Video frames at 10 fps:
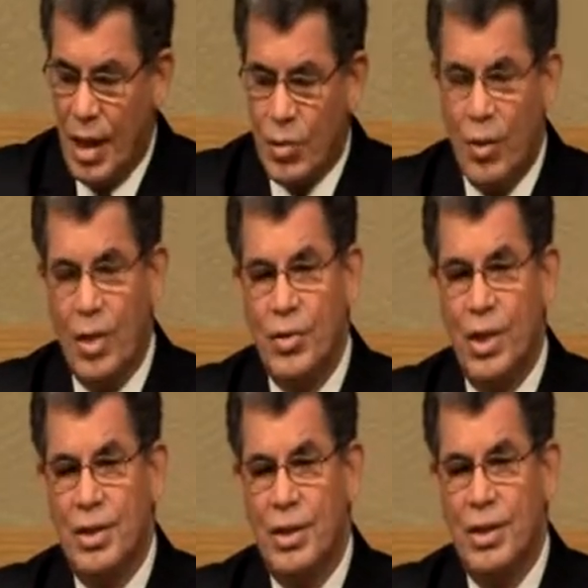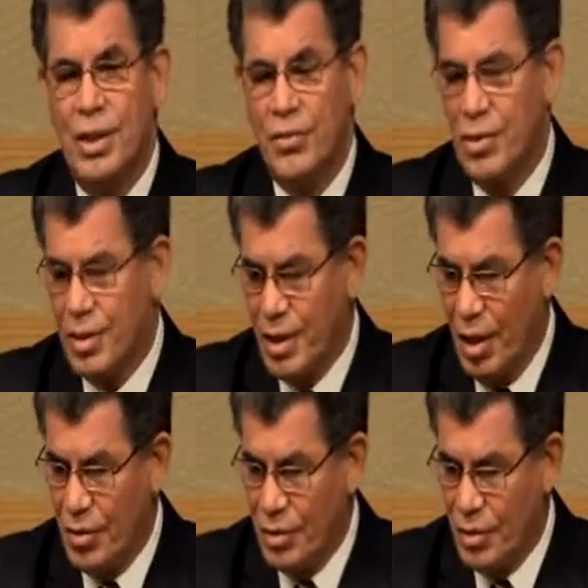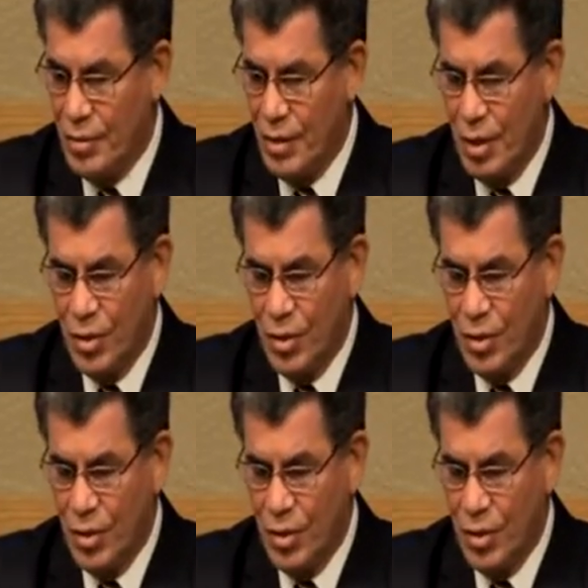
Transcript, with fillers: that's why Jesus gives us counsel